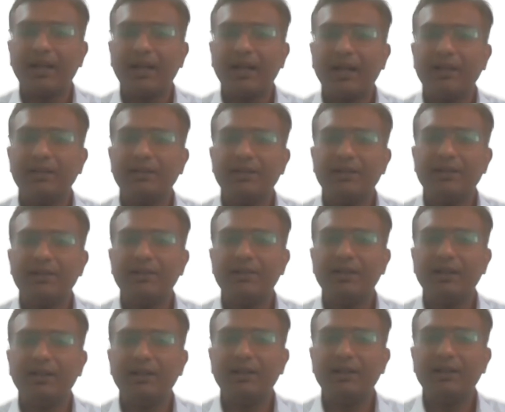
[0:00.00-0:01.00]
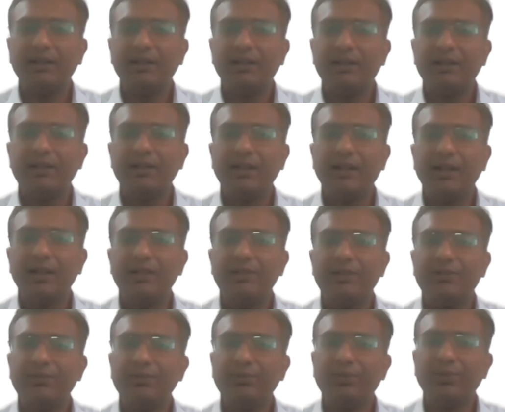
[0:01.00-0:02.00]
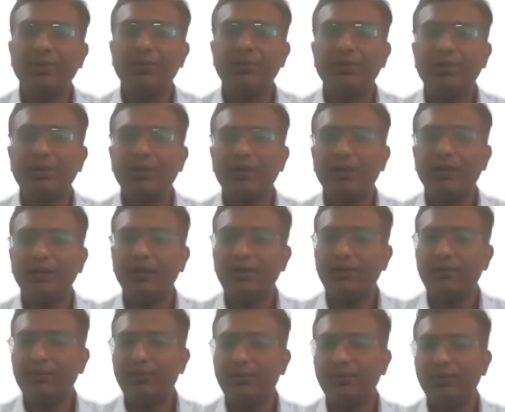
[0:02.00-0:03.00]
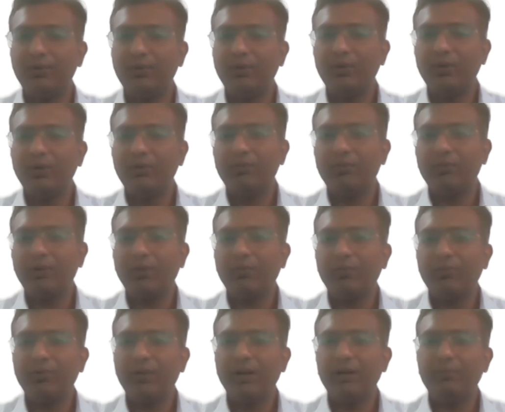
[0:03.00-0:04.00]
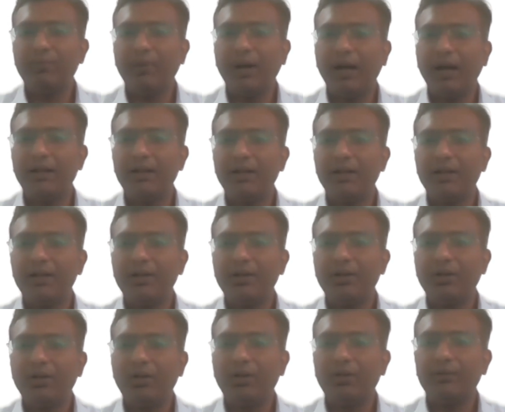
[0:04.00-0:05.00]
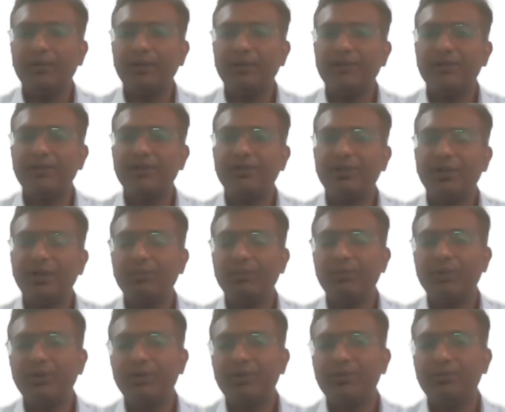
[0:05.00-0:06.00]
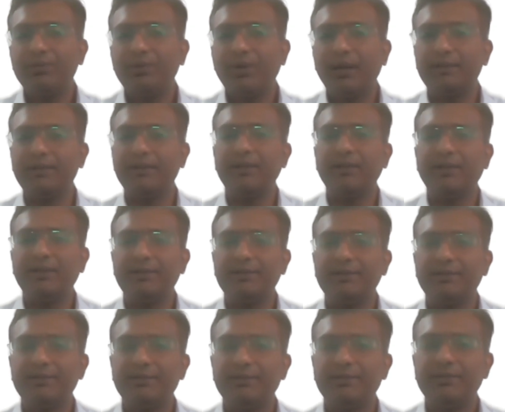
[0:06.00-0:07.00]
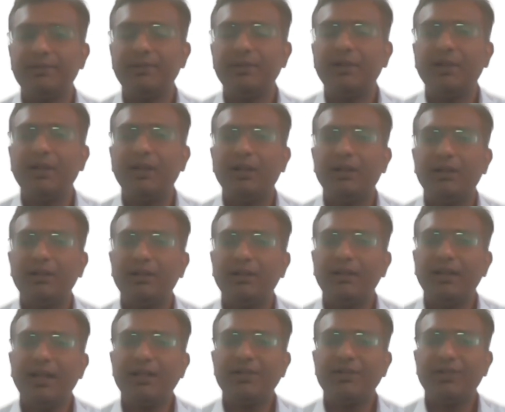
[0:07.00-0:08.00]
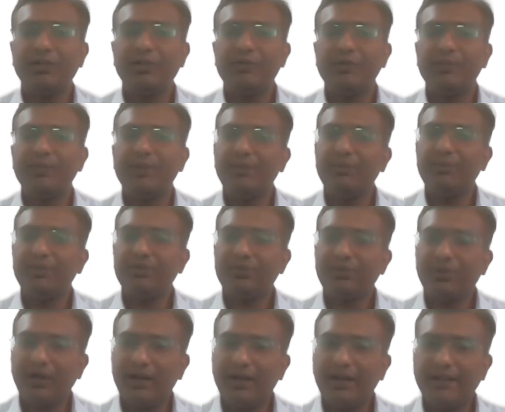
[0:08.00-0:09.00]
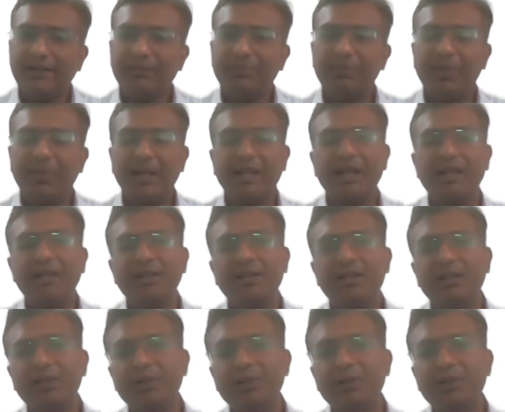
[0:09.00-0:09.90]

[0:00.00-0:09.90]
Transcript: As a result, there is no heat flow from one part of the system to another. The next equilibrium is called as a mechanical